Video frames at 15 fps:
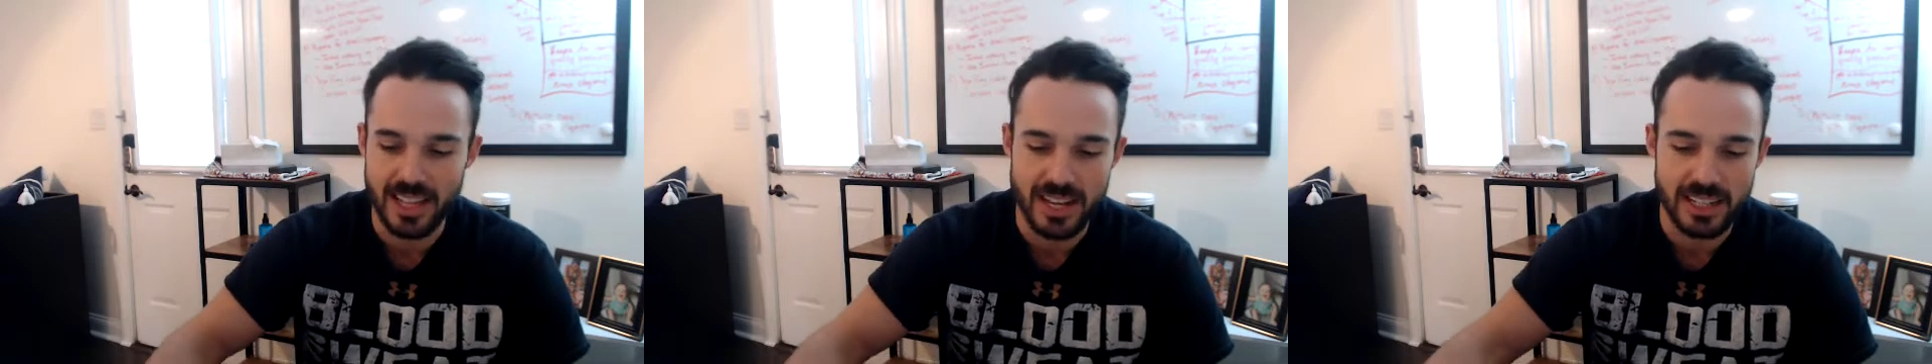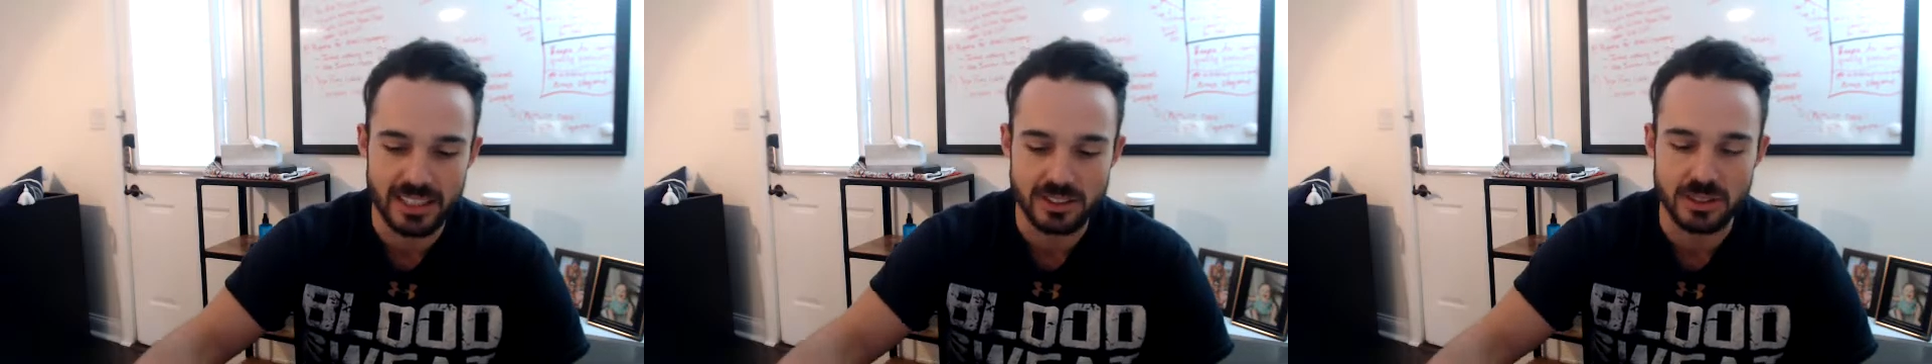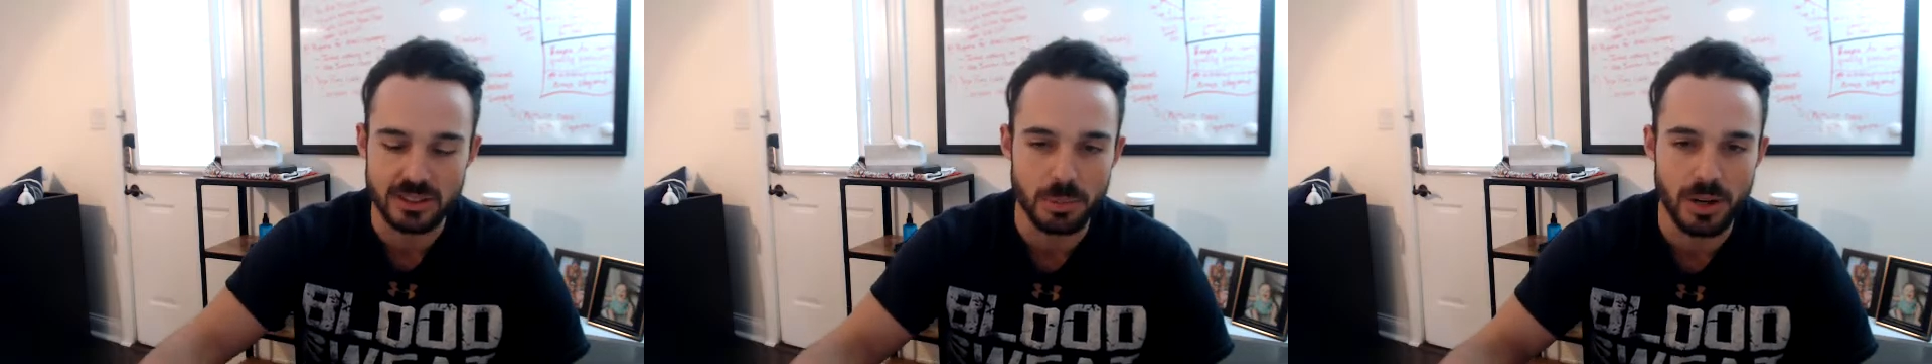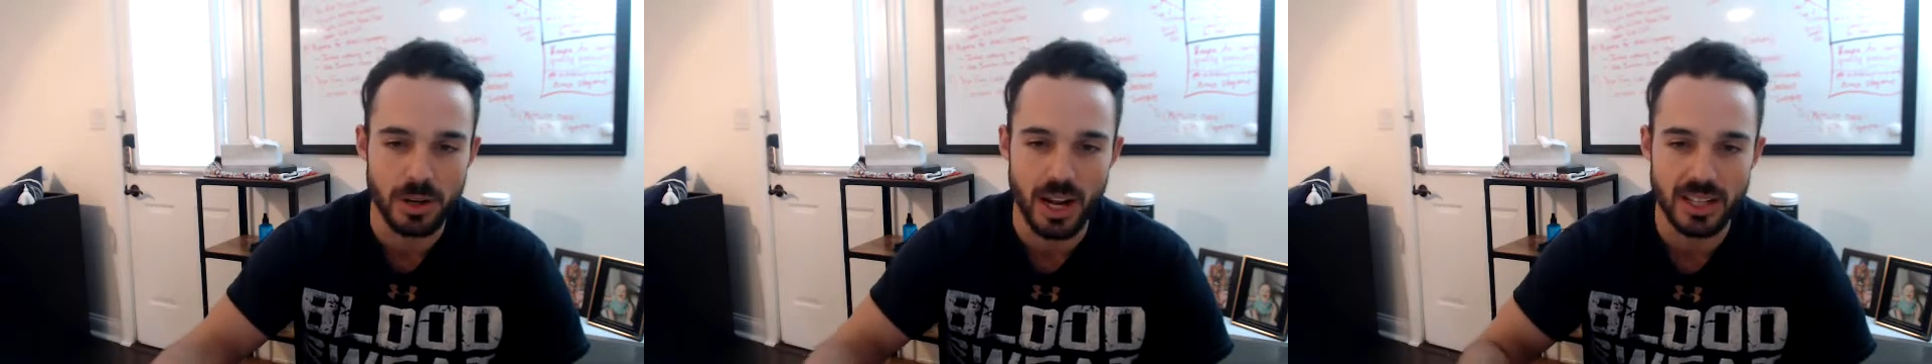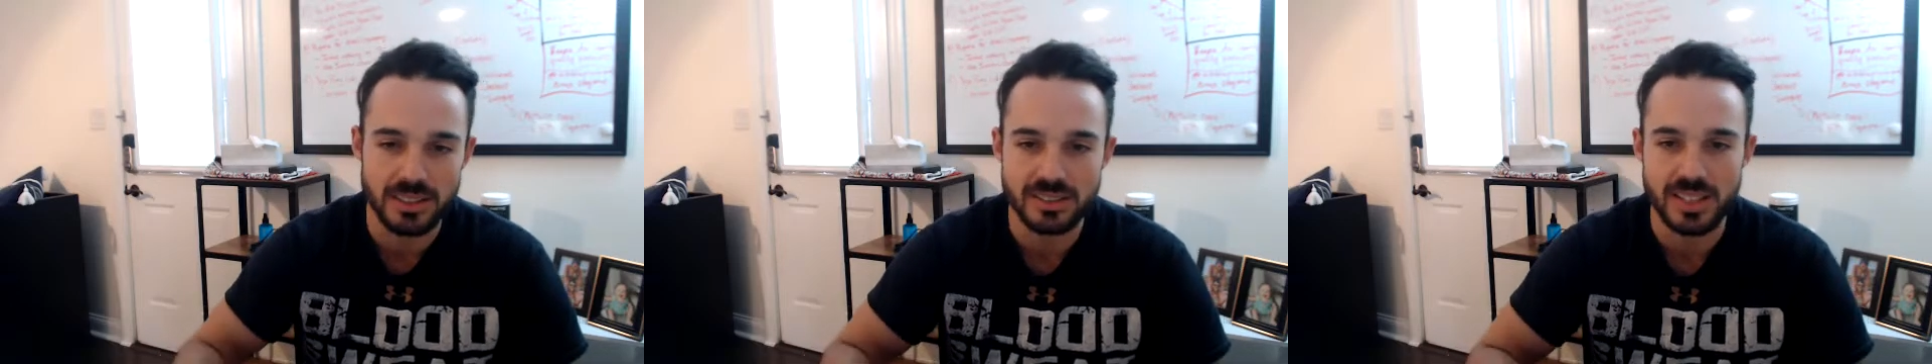extra
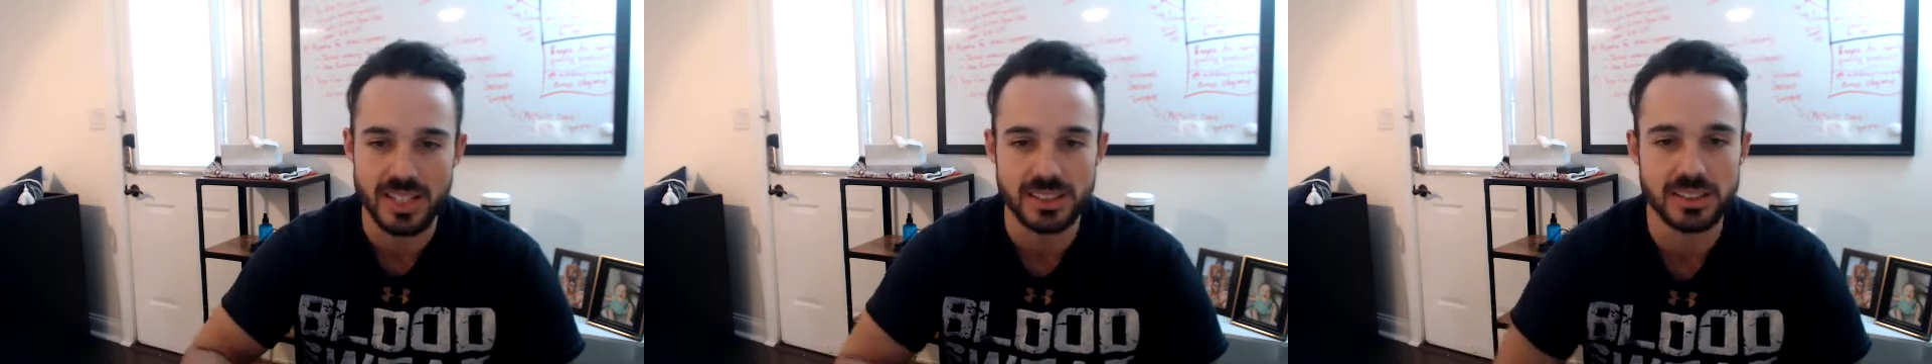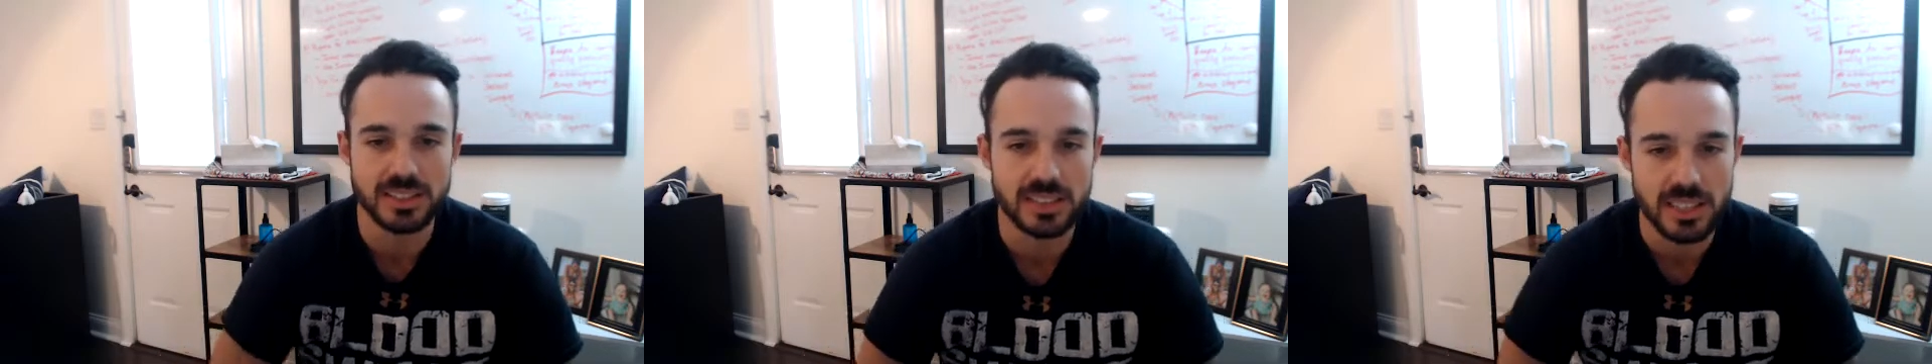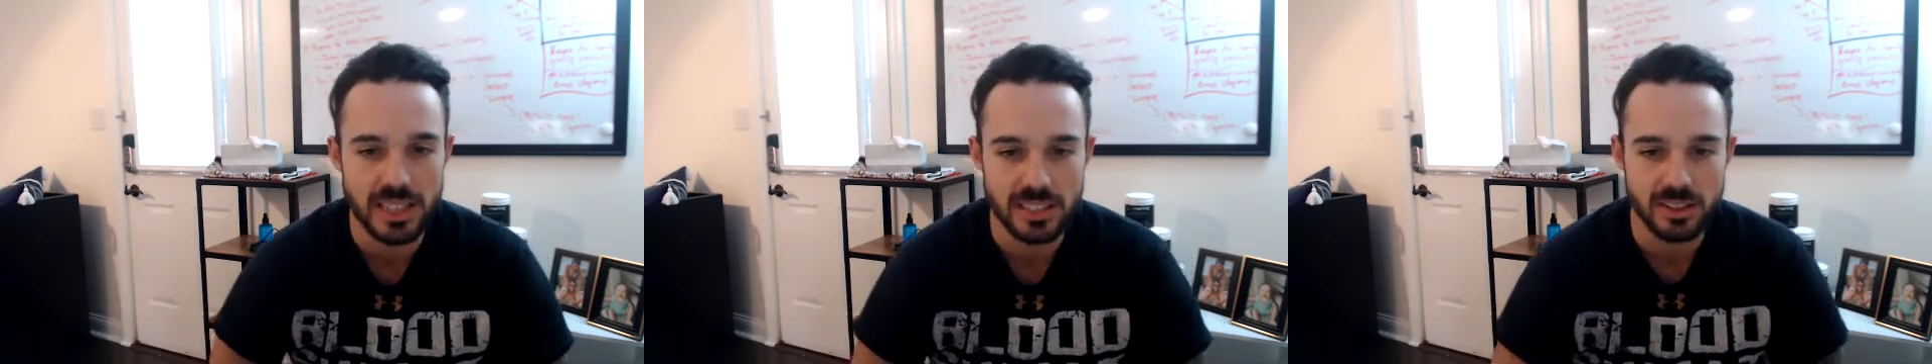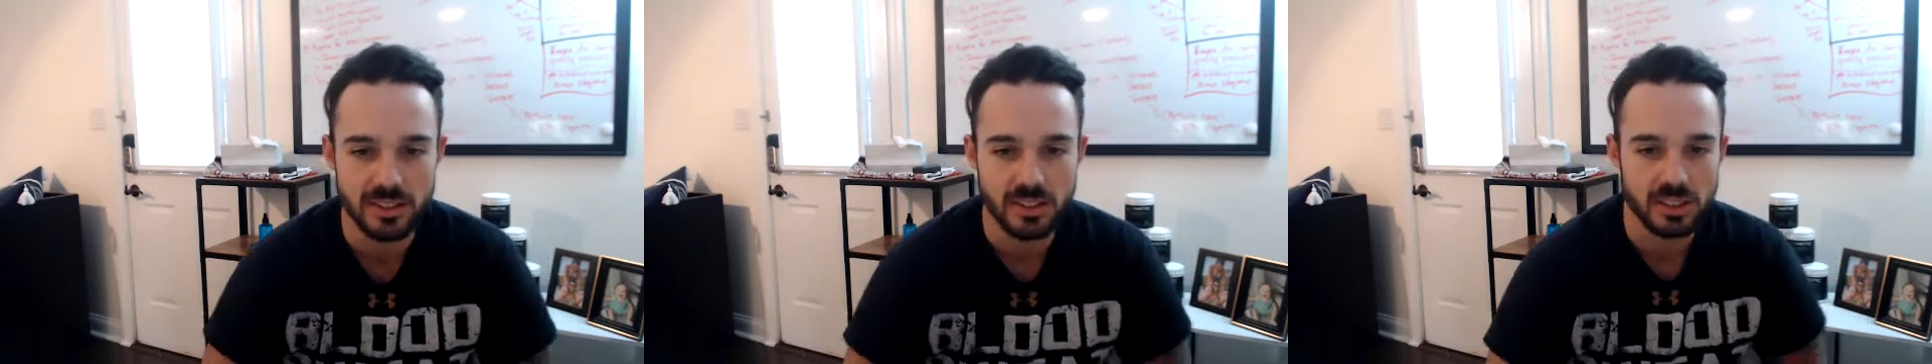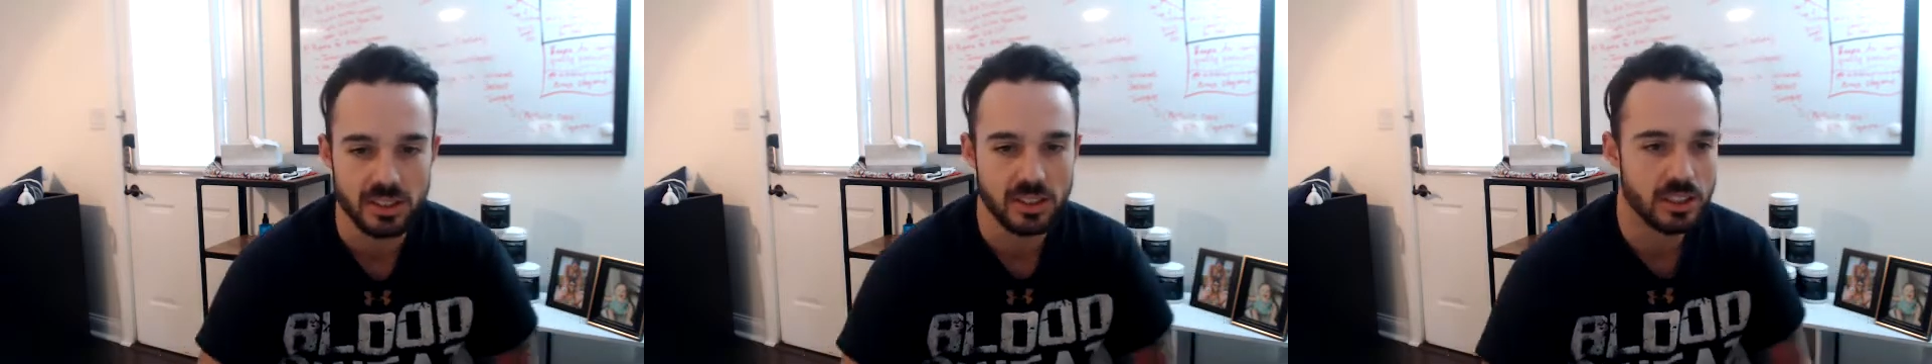process
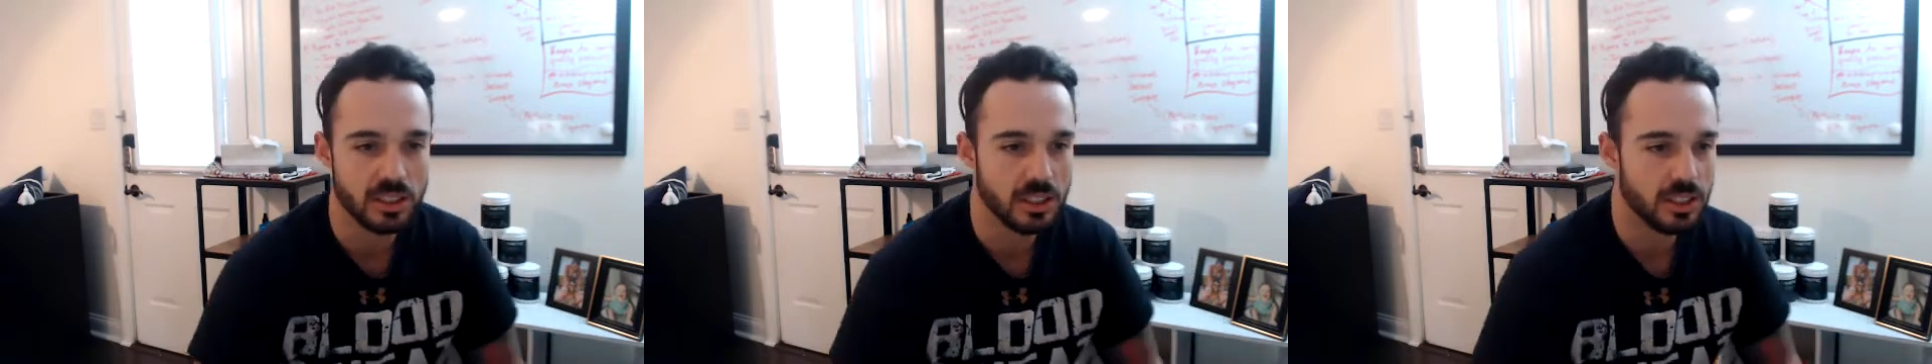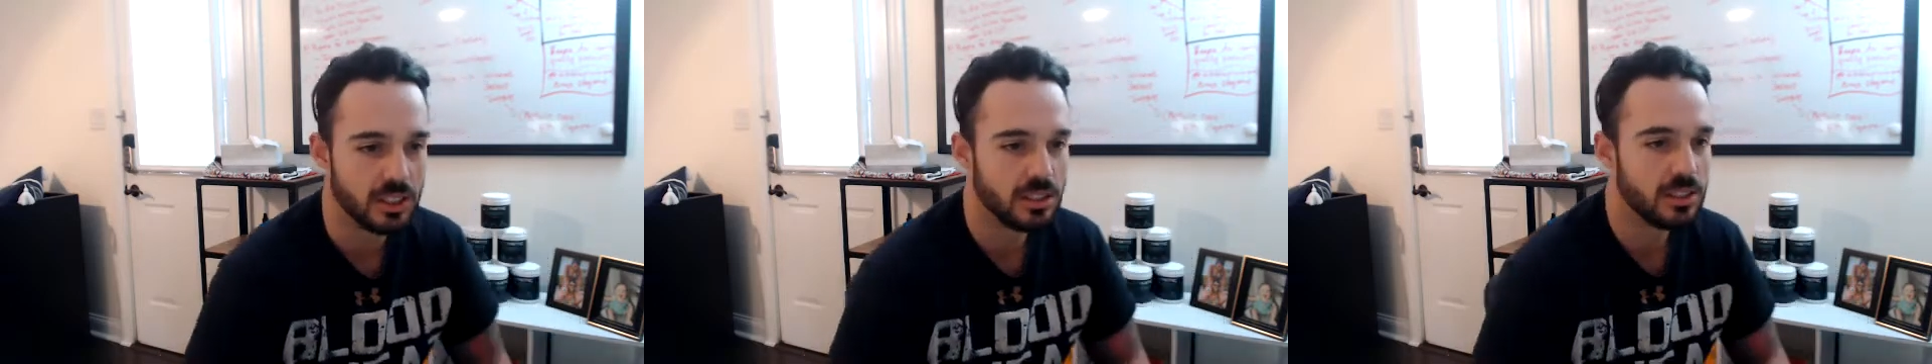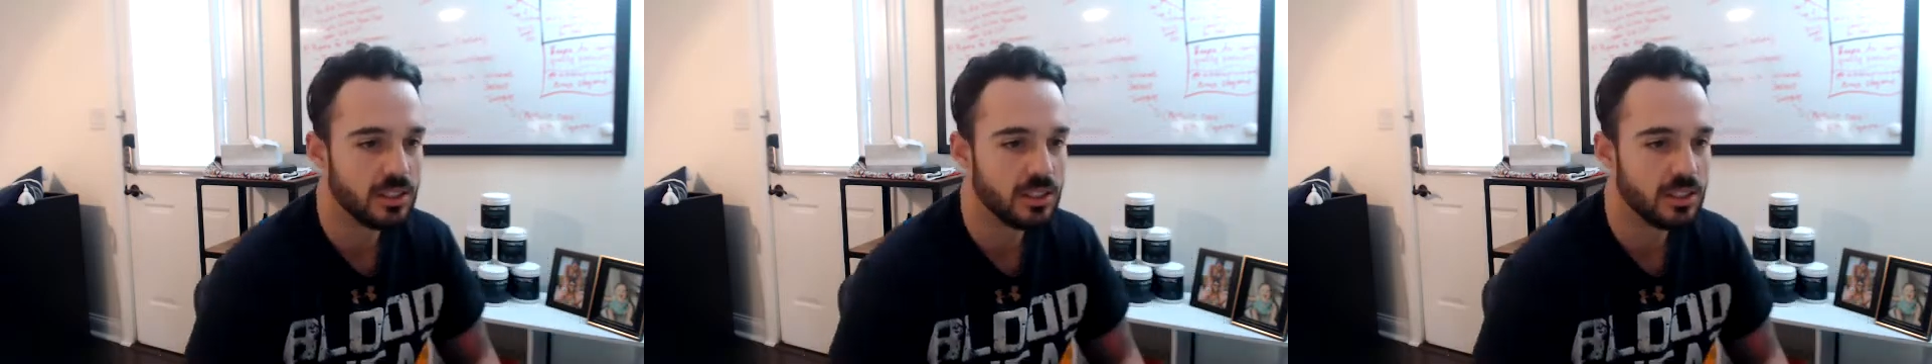into your,